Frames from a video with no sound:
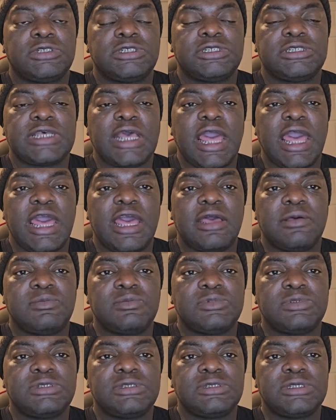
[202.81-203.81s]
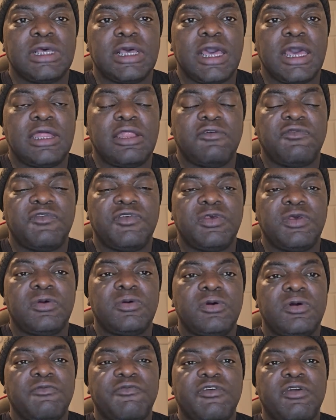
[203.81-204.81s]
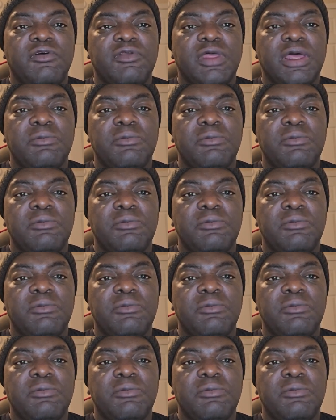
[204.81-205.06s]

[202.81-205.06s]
Sam's and a few of